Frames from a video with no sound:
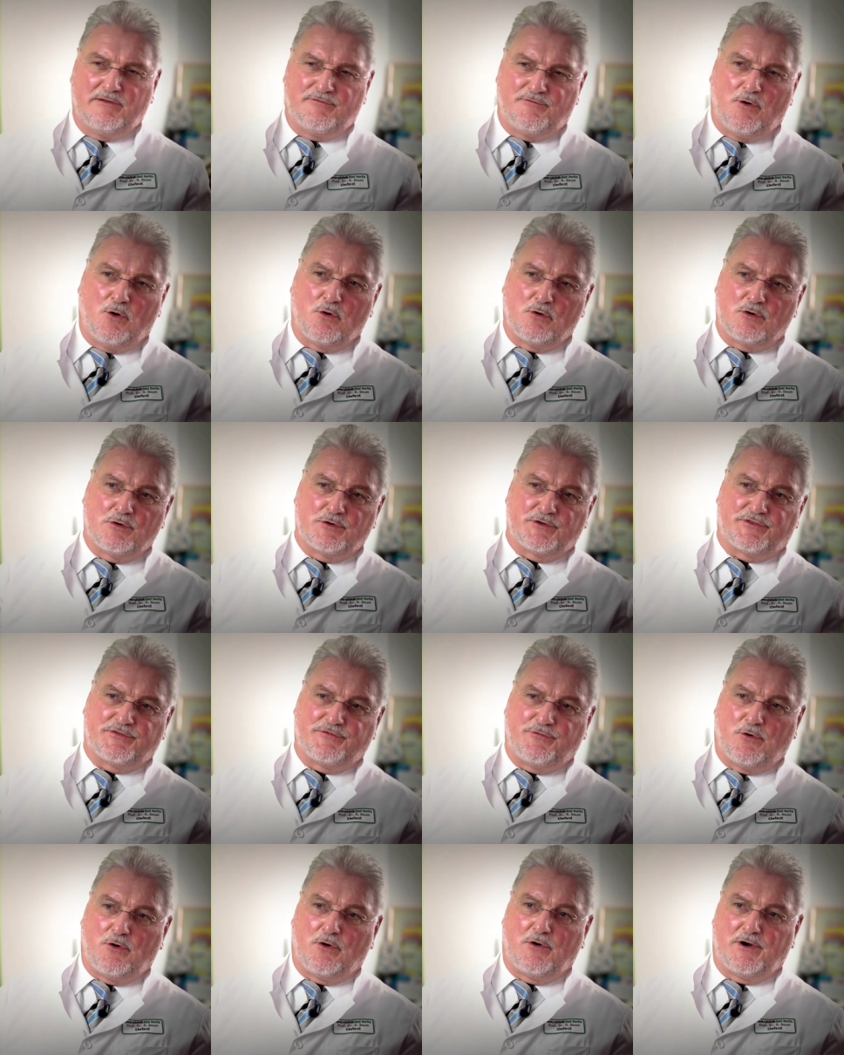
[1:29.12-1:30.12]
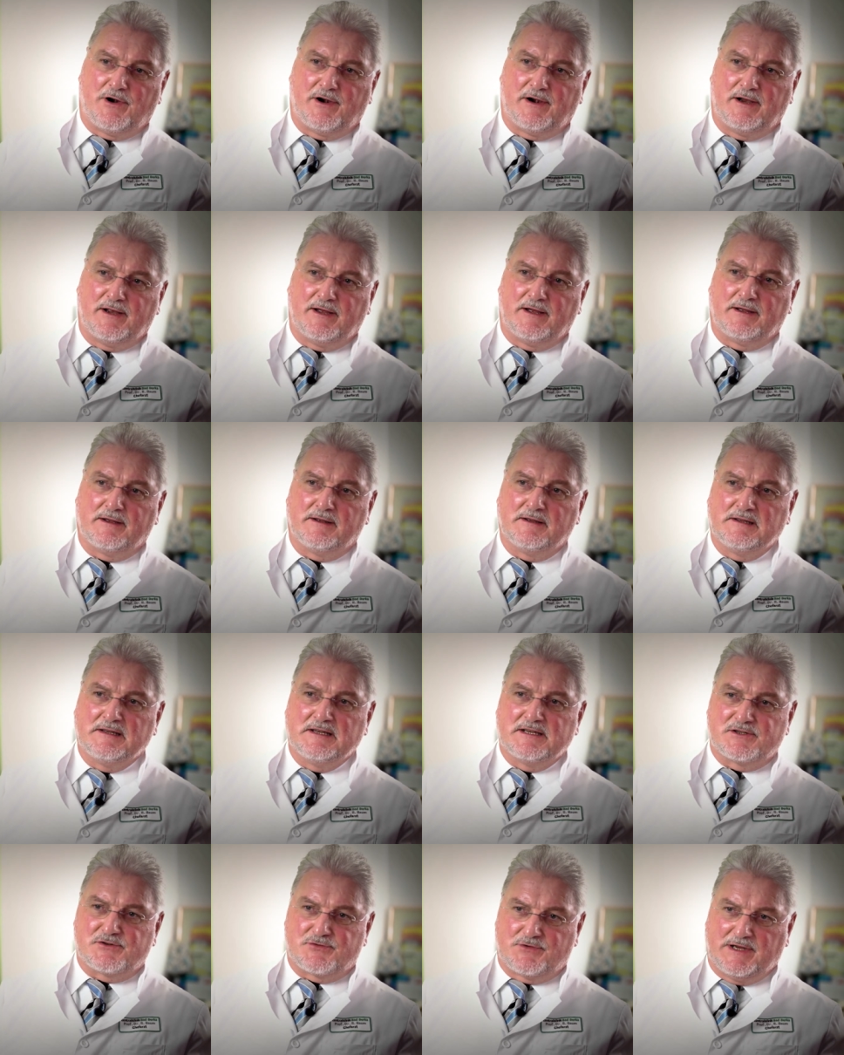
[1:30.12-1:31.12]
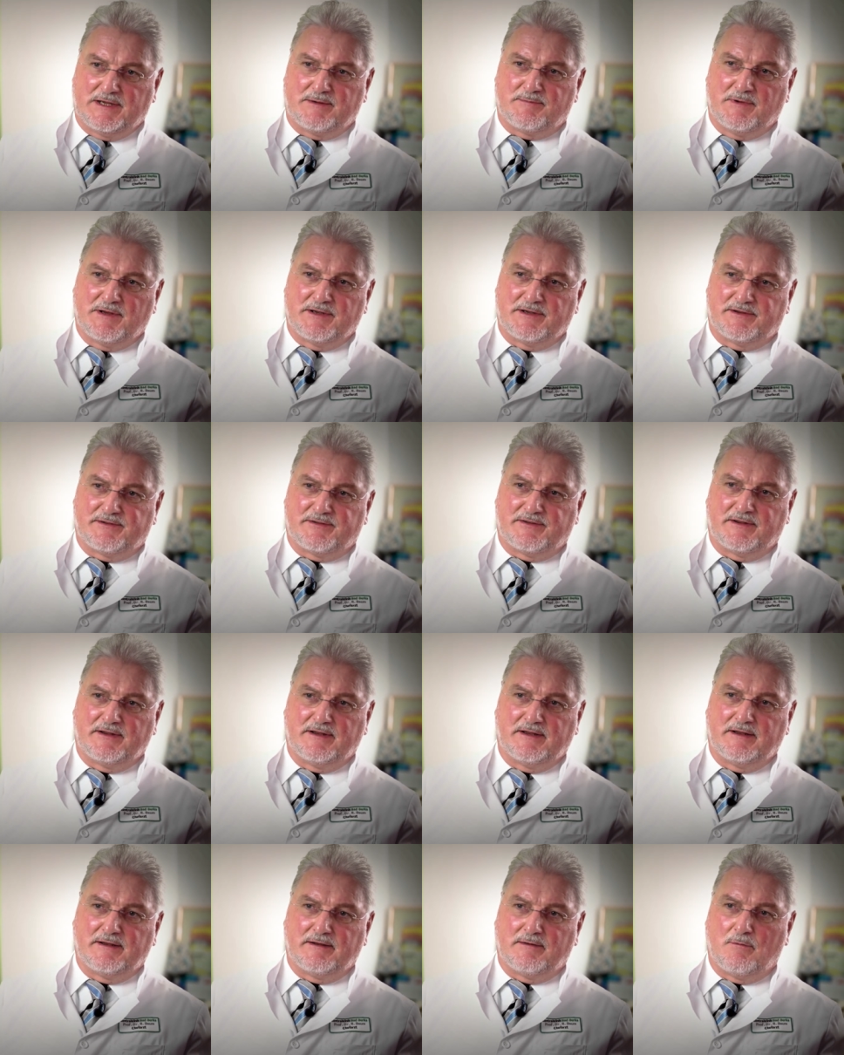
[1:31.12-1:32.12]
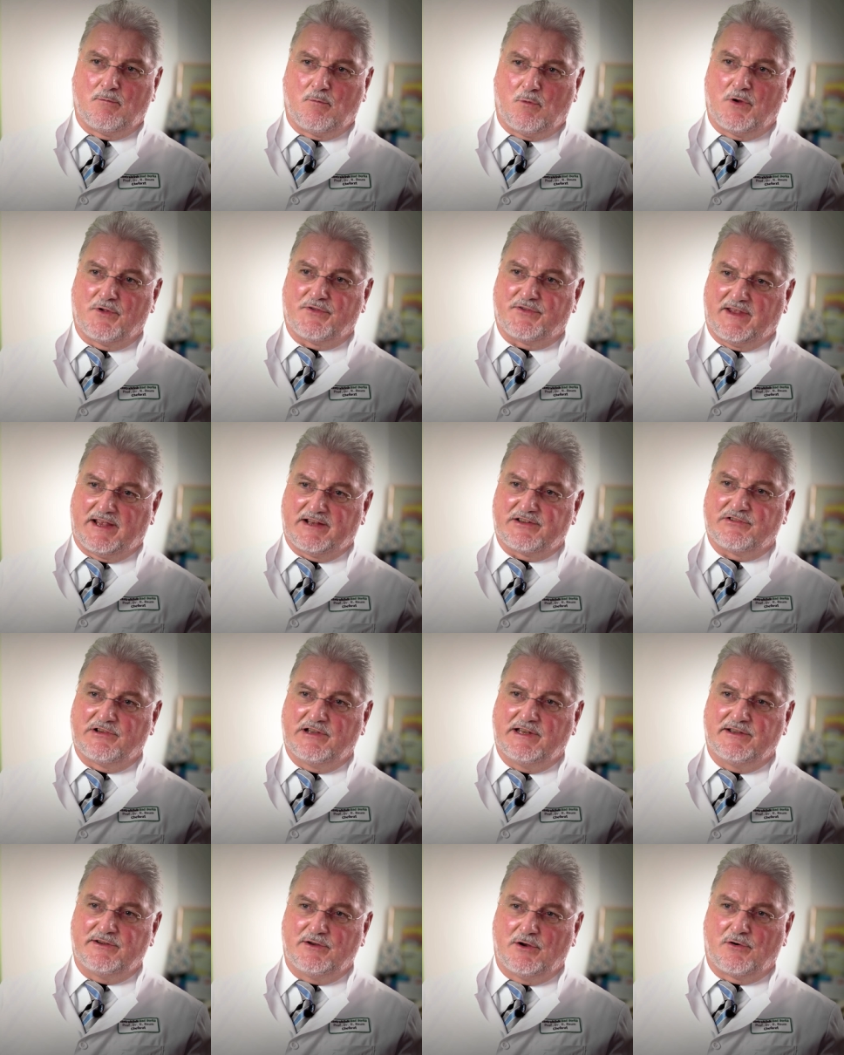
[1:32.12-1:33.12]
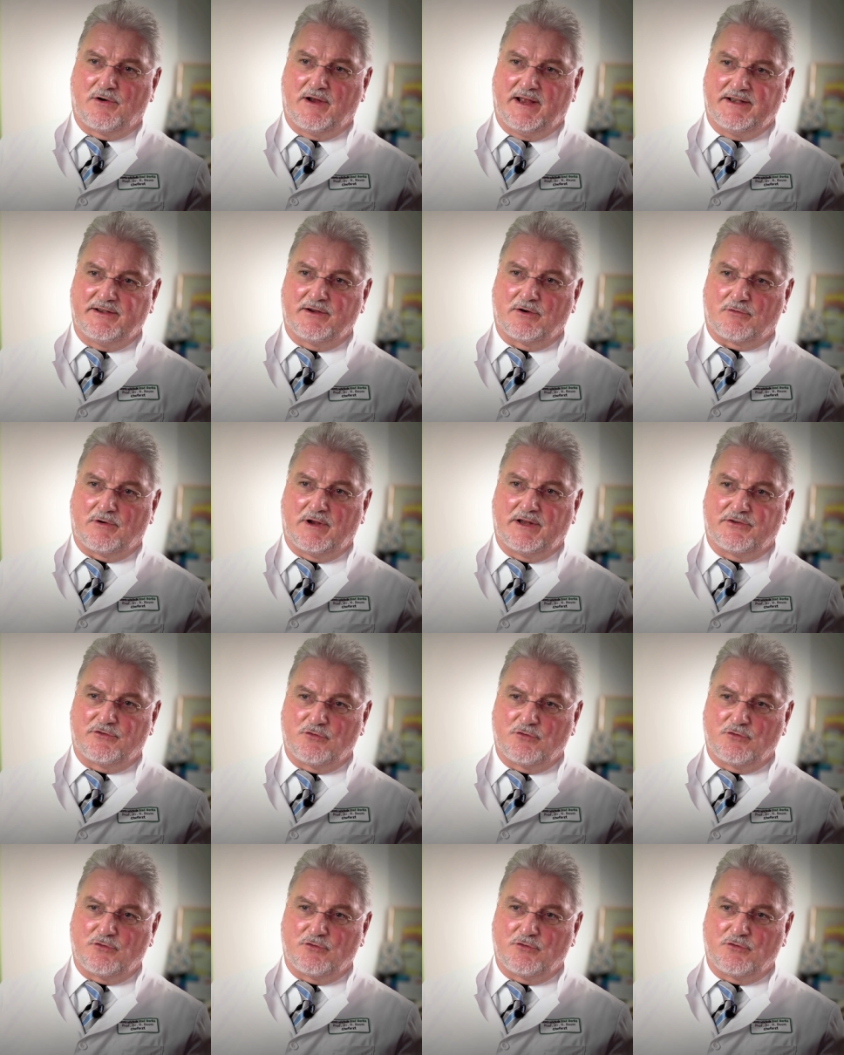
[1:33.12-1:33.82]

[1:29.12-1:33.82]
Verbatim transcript: focus for uh, treatment uh, was actually neuroendocrine